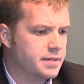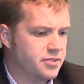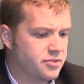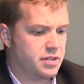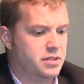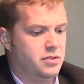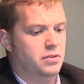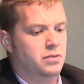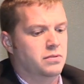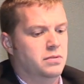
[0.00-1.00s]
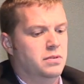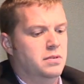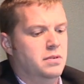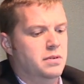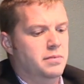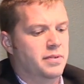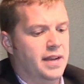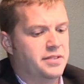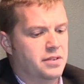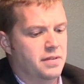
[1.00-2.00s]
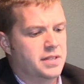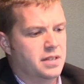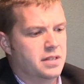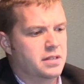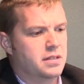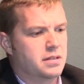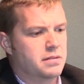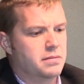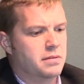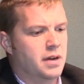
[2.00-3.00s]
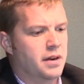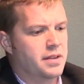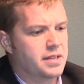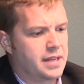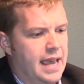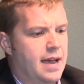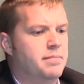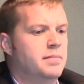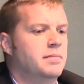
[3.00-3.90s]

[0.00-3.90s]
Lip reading: districts to provide services under this cap,